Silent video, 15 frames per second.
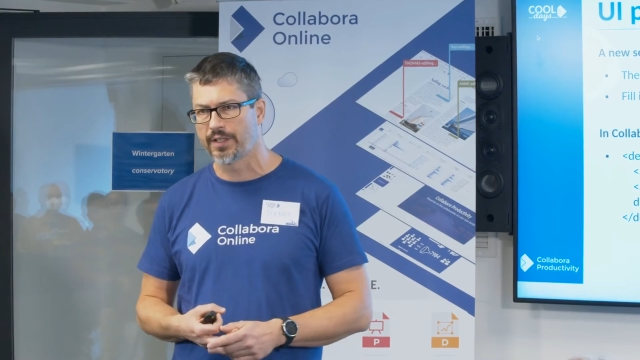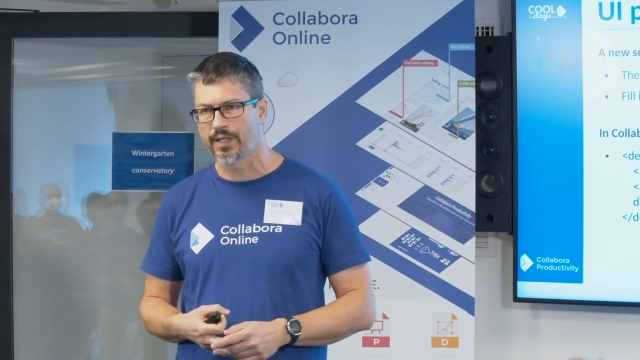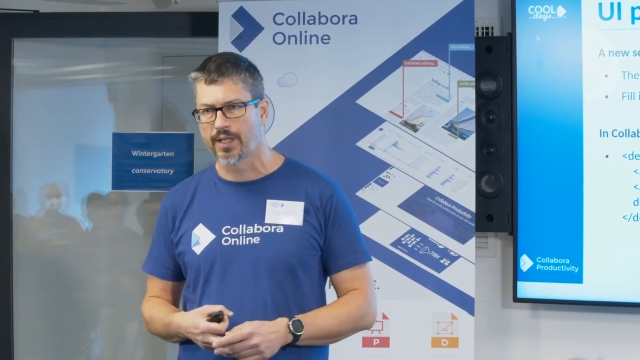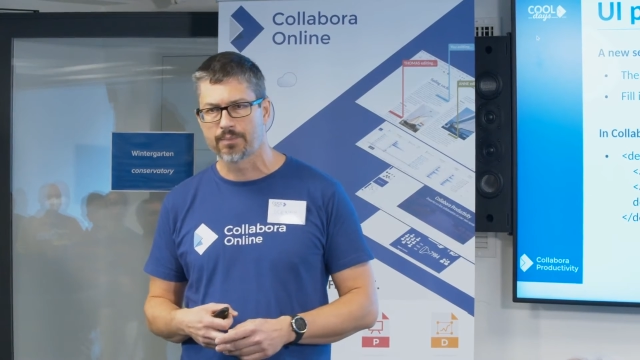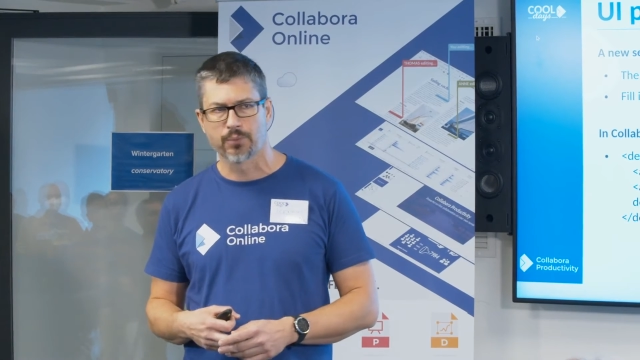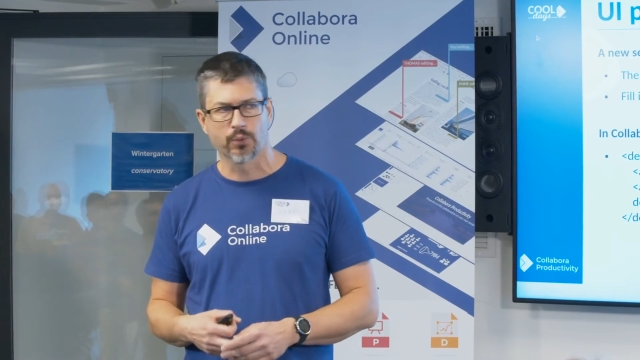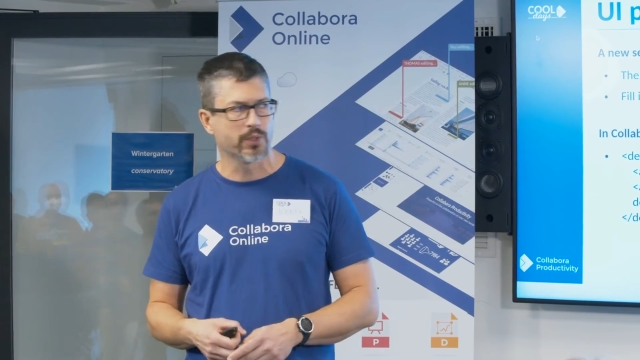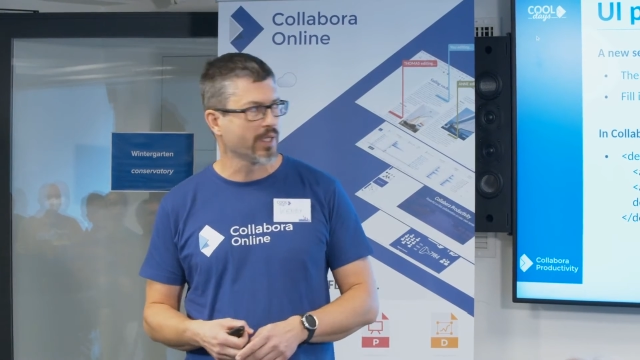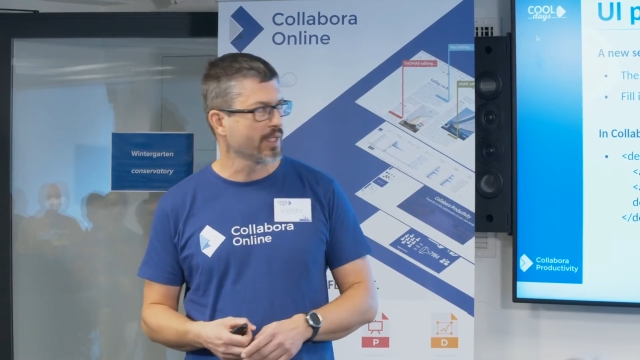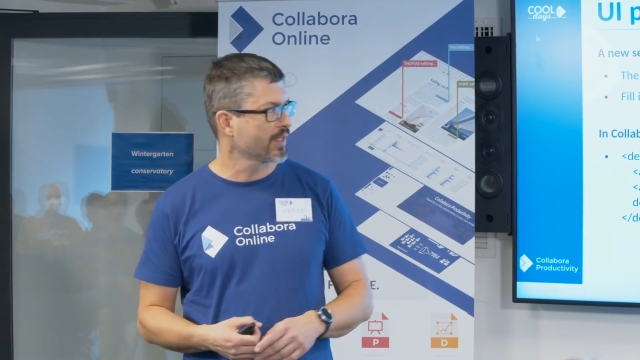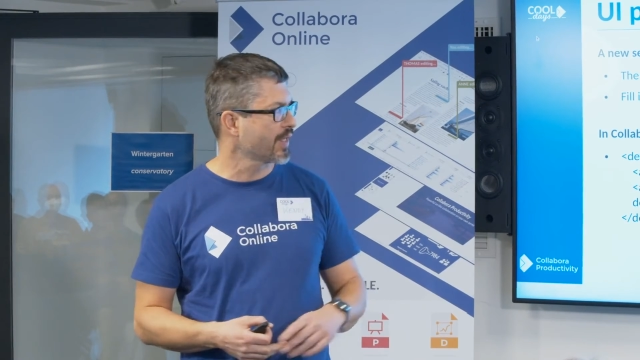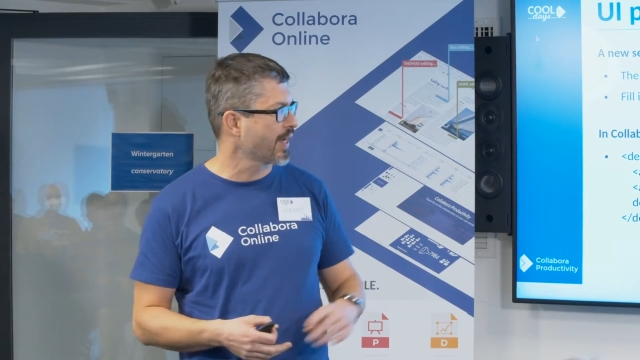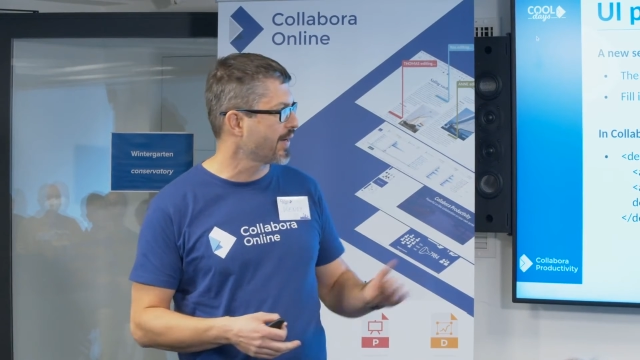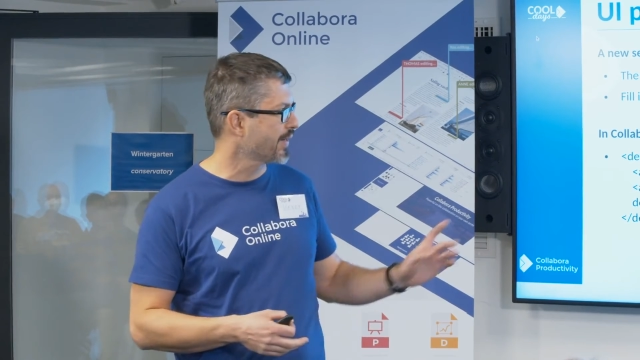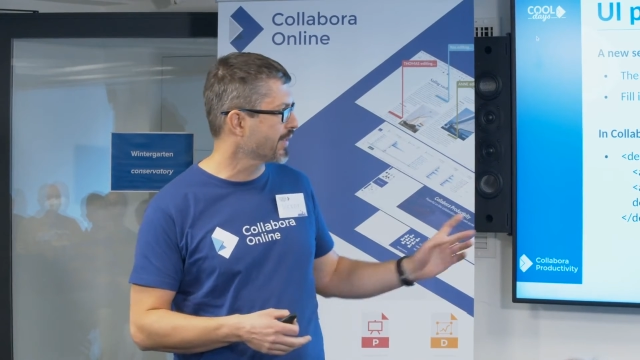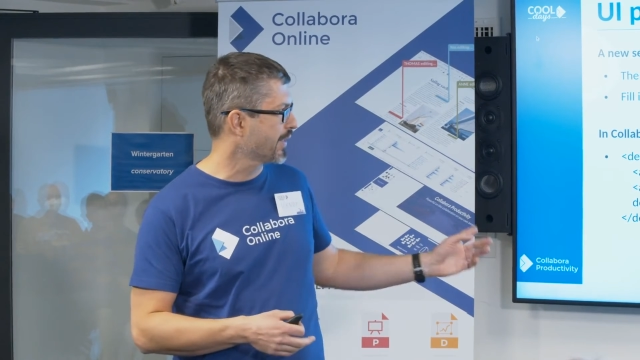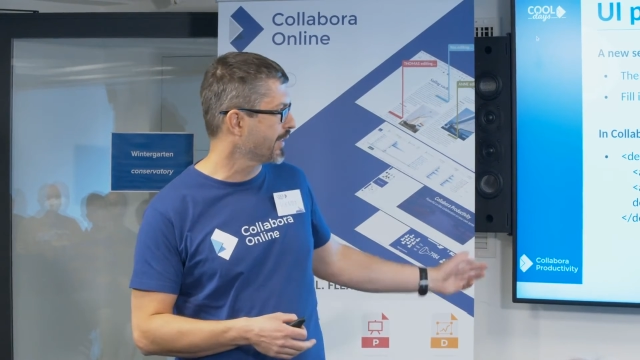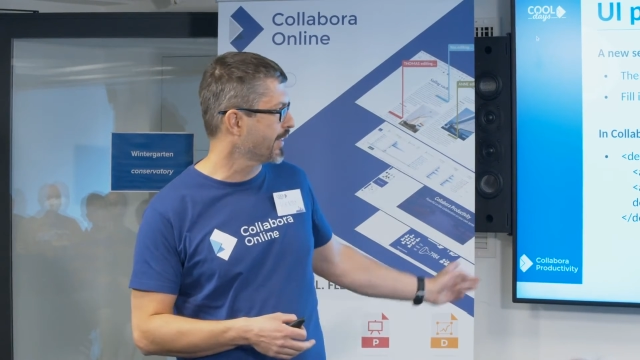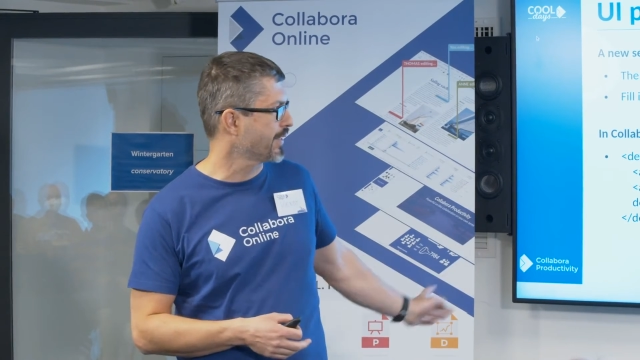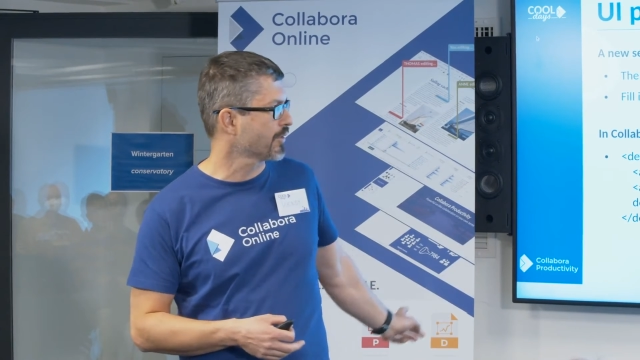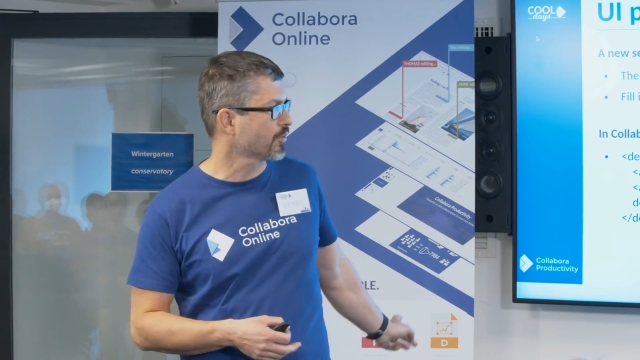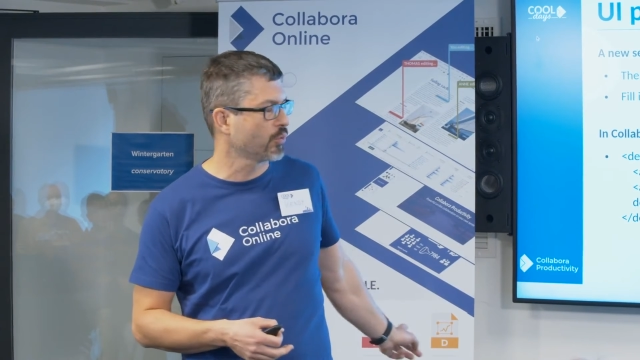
can put it directly in